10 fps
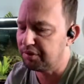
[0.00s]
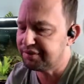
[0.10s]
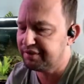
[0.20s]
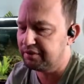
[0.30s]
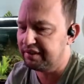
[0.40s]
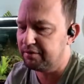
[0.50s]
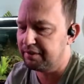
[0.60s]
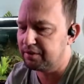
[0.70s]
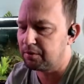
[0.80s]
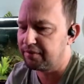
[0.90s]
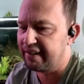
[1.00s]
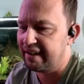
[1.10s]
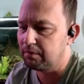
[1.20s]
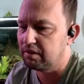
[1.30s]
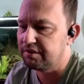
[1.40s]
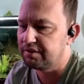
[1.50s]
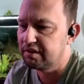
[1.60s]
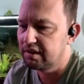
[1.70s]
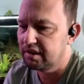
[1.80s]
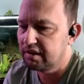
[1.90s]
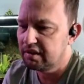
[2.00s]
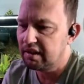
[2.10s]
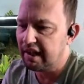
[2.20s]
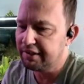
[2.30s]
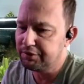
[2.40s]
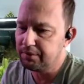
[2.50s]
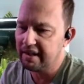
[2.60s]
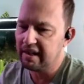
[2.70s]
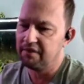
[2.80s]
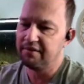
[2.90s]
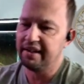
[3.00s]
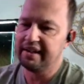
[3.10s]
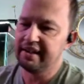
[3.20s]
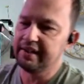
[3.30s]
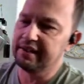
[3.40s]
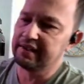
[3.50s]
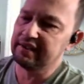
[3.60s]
I still need to record that one. I do have a